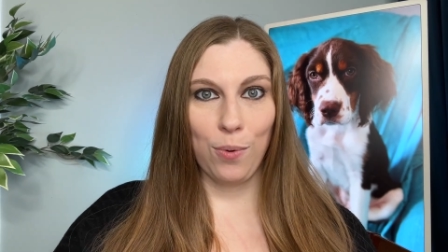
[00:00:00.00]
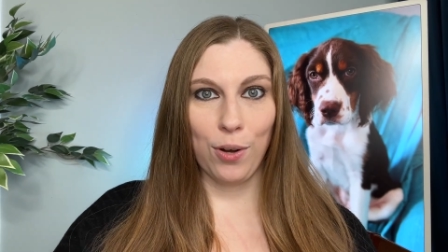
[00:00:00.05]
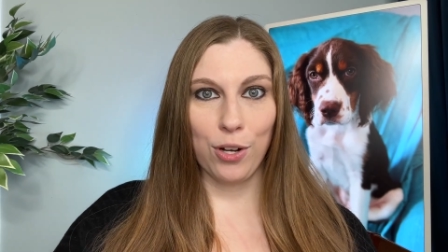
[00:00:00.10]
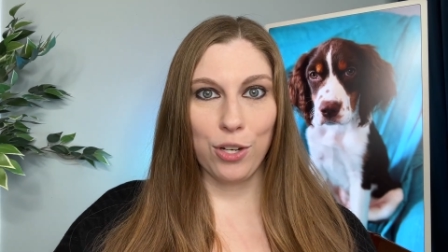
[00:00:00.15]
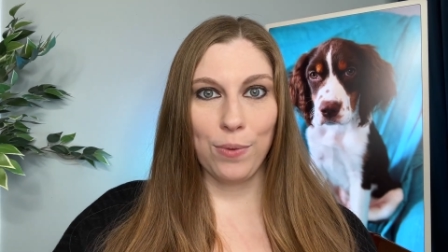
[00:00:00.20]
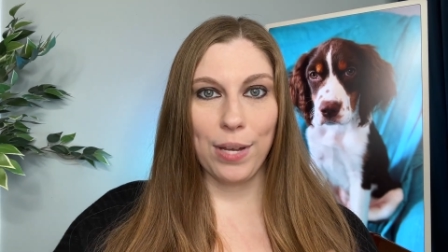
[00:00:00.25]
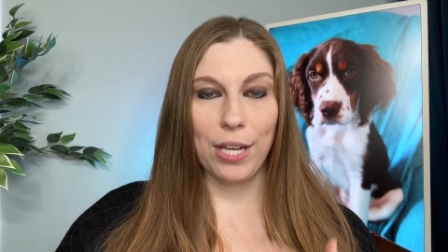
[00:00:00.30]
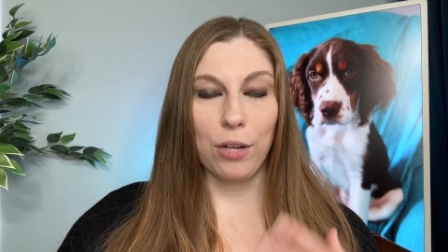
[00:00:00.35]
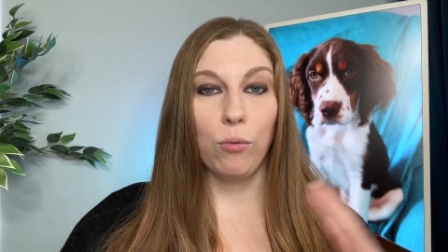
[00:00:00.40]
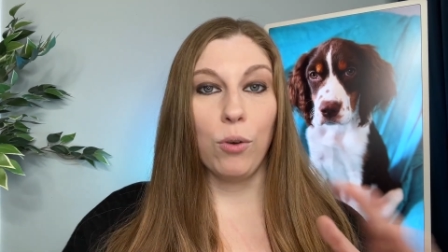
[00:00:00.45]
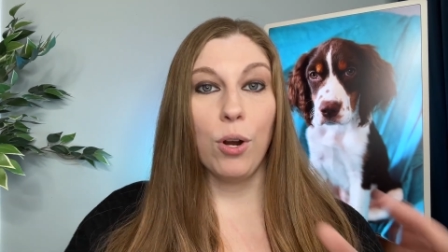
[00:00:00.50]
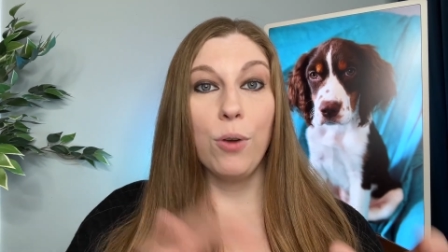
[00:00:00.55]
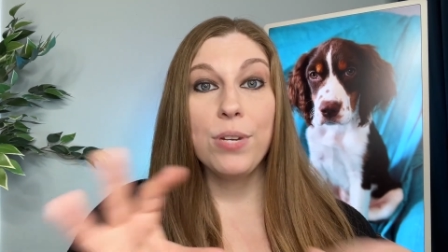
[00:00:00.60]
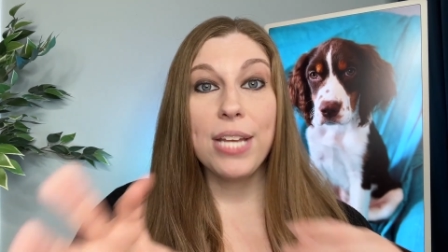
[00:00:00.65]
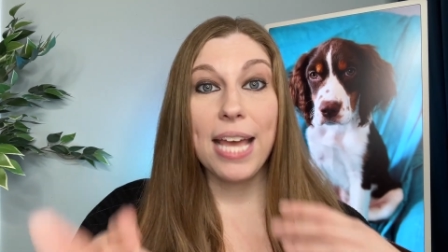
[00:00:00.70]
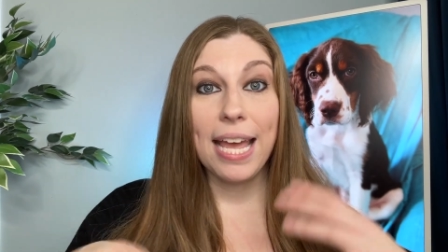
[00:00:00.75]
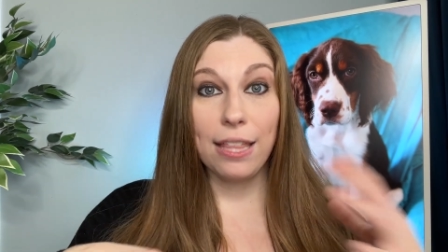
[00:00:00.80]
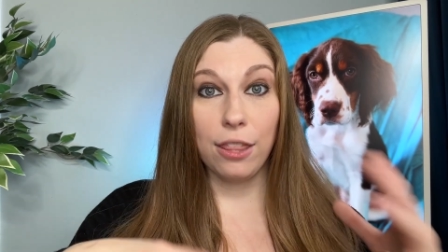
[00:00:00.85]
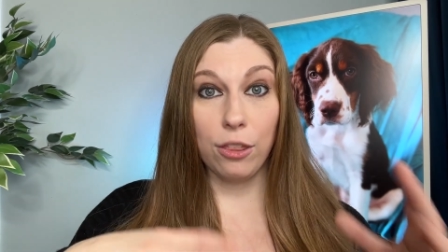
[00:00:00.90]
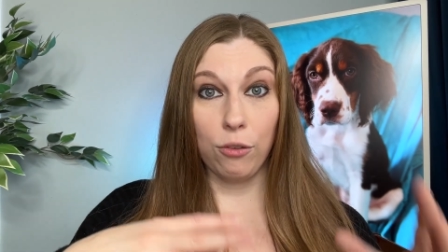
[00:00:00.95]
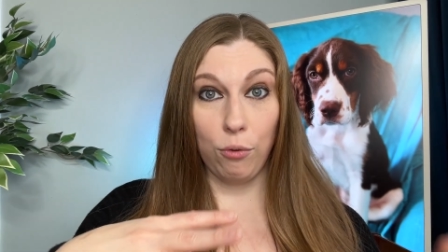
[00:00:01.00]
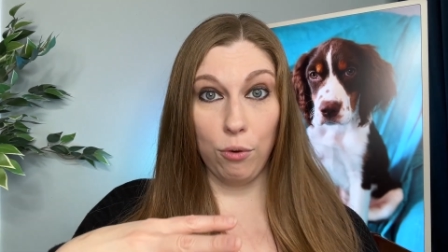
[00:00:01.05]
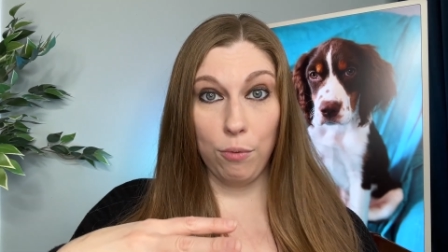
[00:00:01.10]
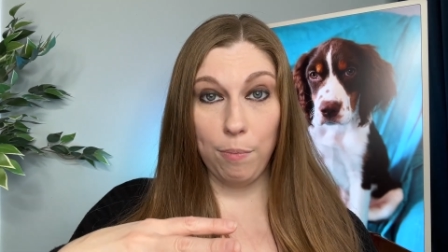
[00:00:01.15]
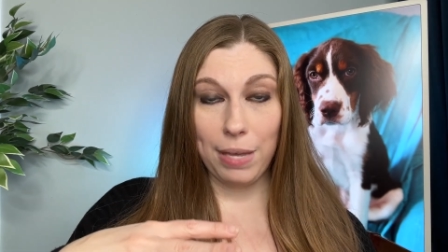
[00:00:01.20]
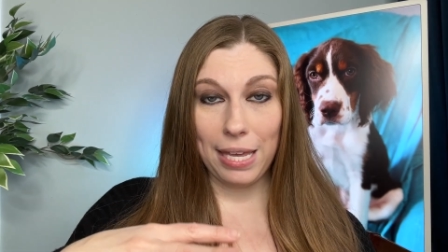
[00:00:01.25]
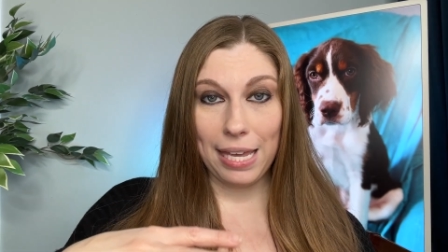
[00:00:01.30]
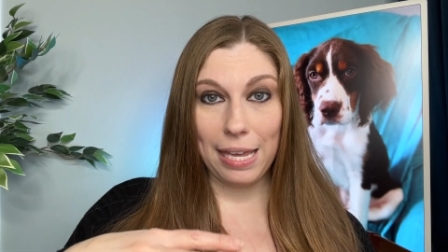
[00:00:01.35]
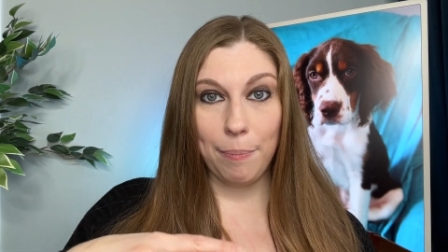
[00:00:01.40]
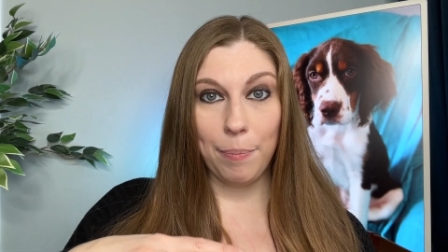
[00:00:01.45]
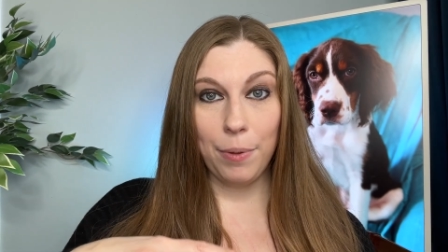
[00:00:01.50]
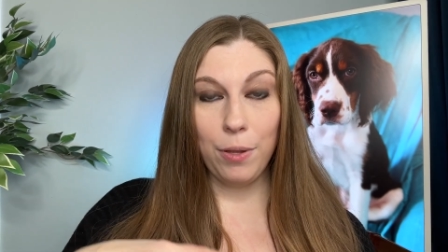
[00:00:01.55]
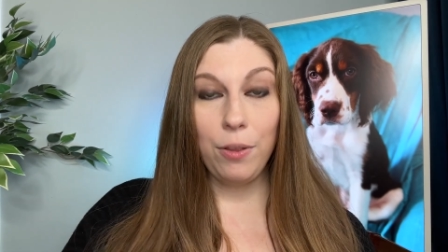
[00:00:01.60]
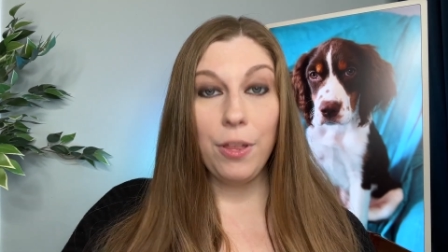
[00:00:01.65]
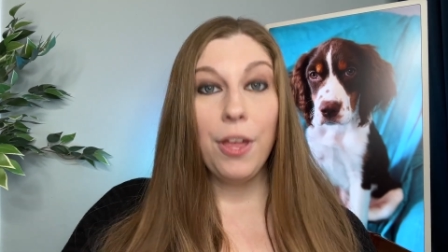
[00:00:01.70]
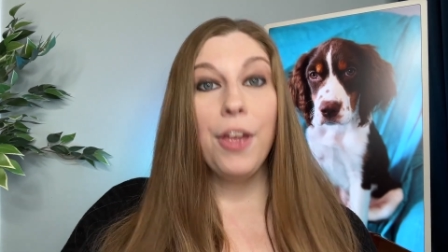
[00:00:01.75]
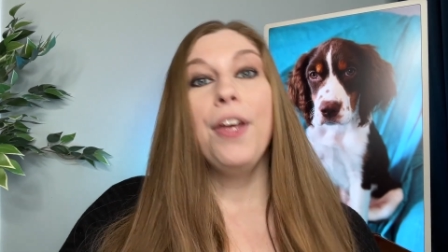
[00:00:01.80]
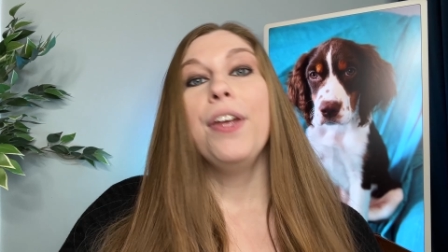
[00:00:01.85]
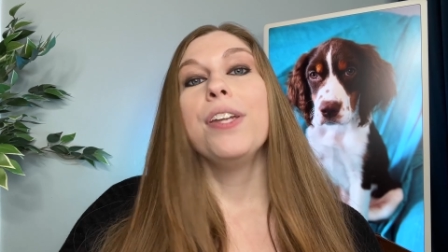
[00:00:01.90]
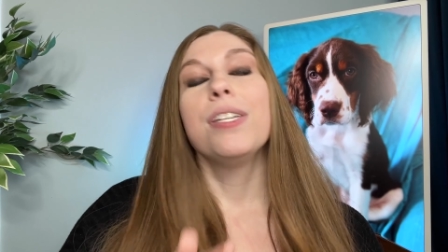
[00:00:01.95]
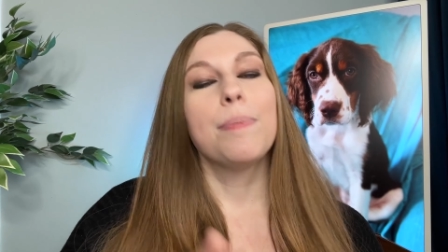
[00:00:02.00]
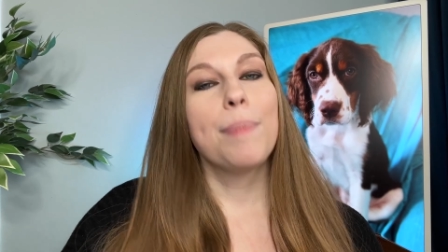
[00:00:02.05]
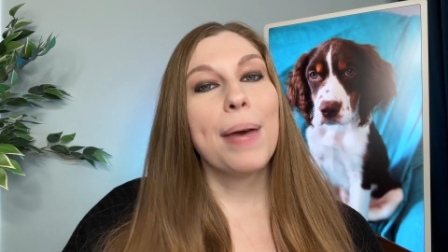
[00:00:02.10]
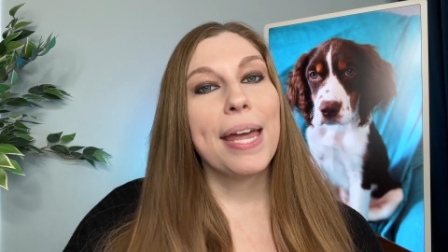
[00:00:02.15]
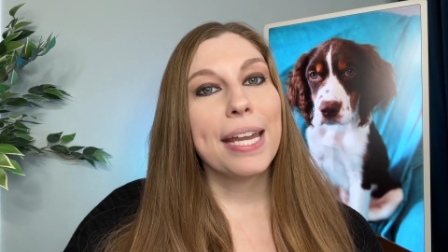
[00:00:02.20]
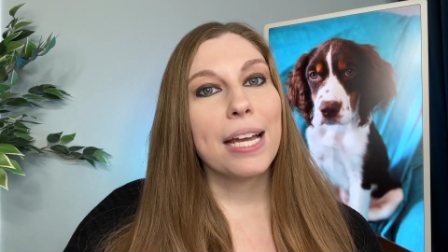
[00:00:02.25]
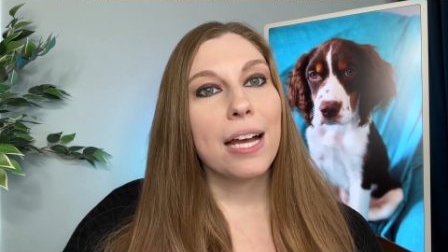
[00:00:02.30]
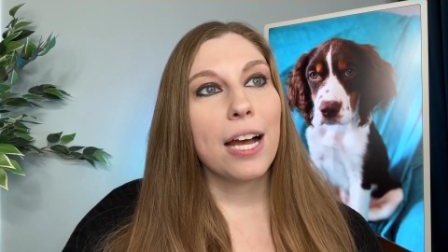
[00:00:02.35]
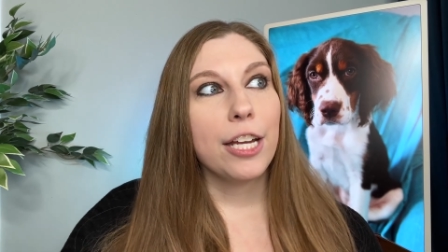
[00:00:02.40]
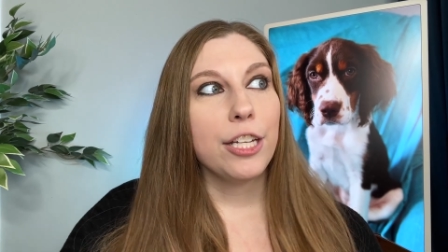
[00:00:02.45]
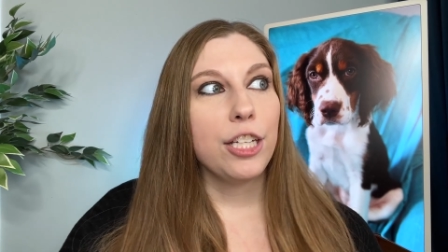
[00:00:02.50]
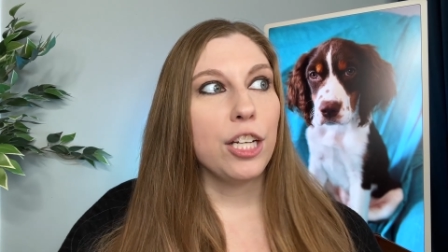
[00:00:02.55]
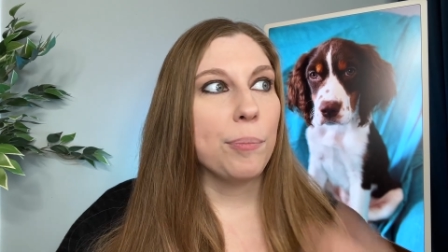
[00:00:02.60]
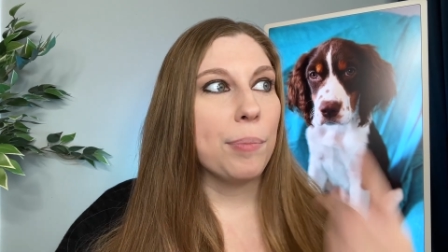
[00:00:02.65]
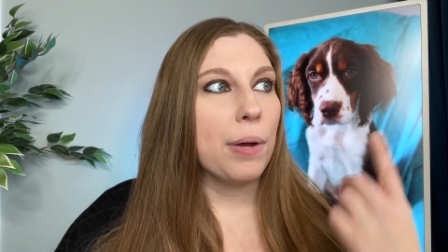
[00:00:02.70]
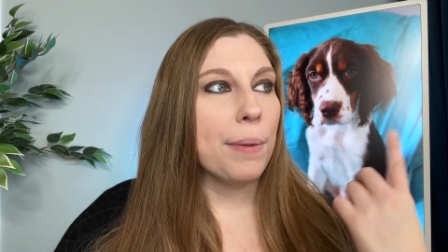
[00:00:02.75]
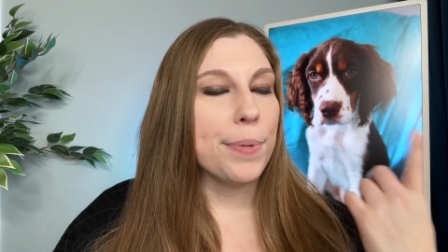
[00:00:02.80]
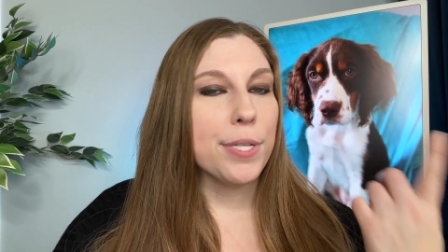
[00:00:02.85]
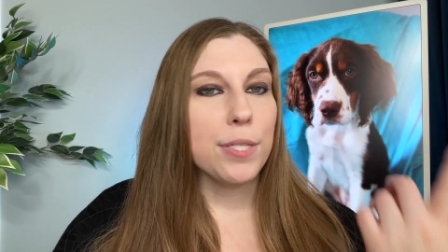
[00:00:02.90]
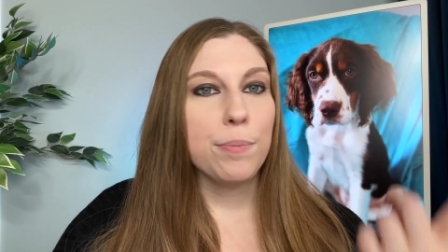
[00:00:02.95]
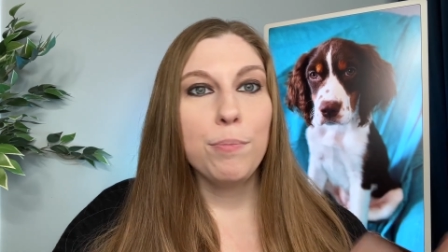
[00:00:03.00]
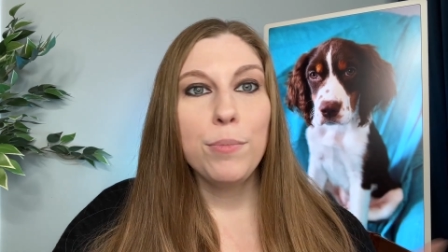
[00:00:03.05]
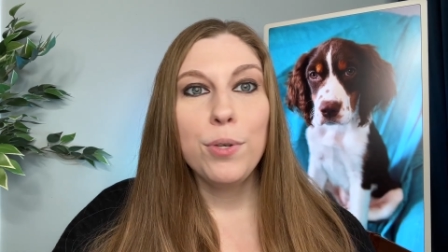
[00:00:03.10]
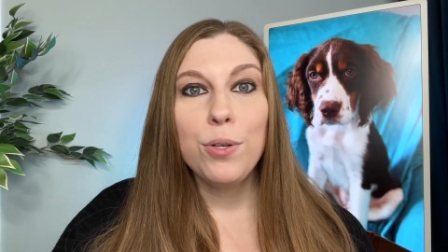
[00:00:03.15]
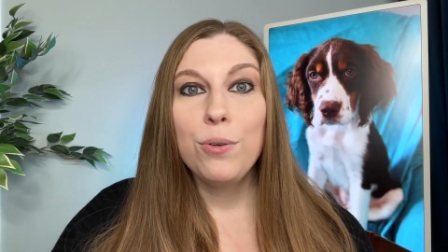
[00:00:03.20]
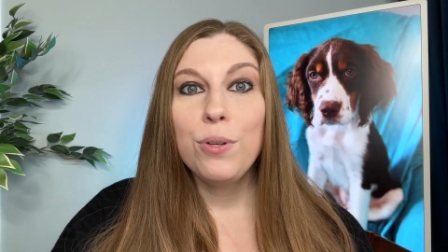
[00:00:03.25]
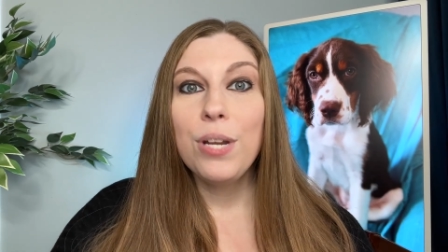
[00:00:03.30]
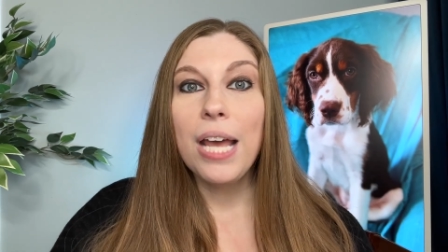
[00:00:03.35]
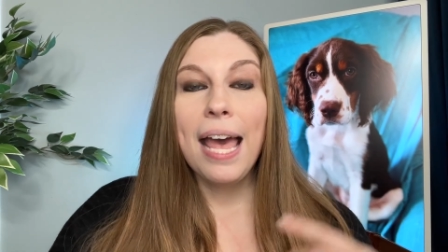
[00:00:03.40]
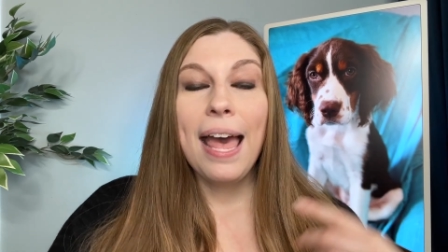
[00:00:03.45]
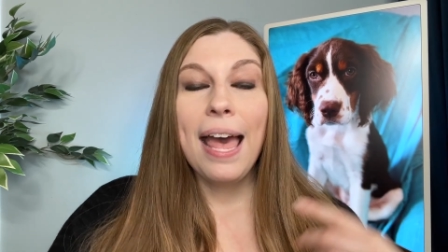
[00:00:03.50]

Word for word: were doing and rotate through people depending on your puppy's mood,